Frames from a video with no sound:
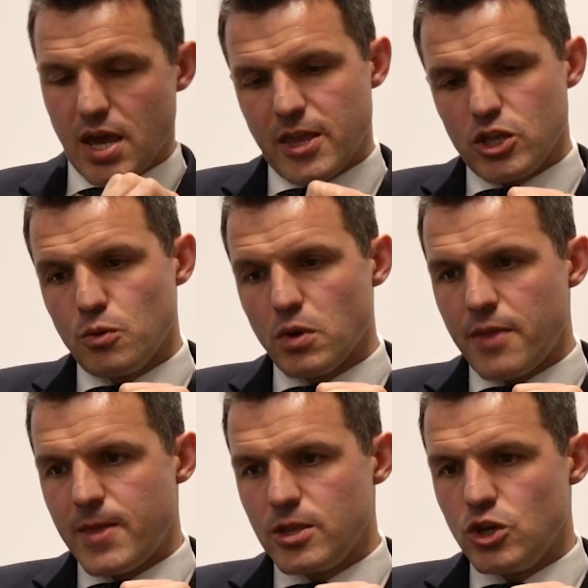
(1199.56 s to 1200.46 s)
And
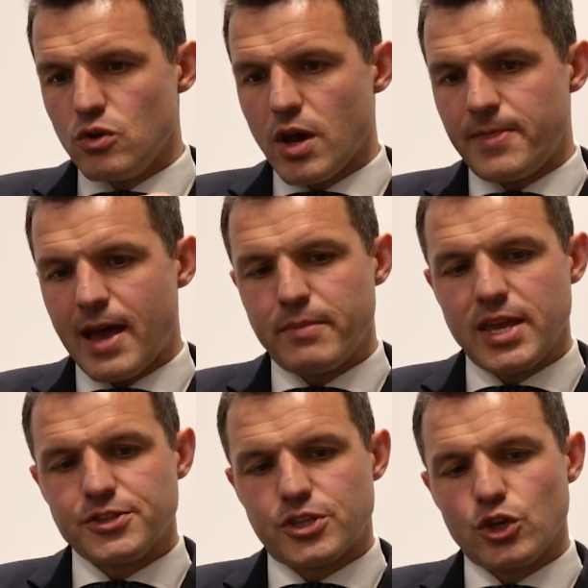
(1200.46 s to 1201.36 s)
that
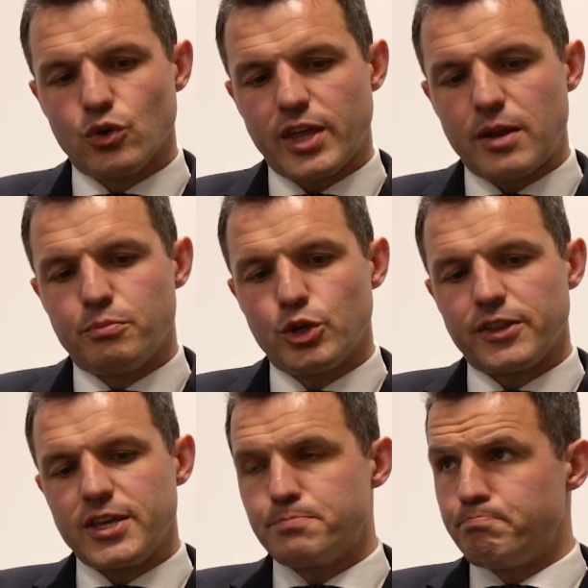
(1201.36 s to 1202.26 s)
means that you're then
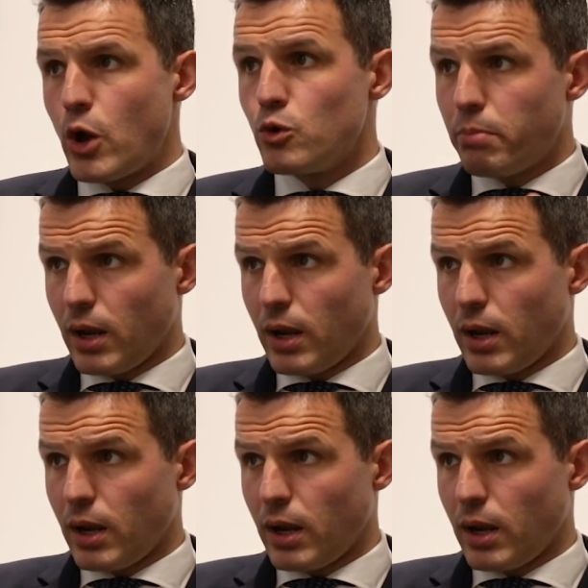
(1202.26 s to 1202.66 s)
putting these bone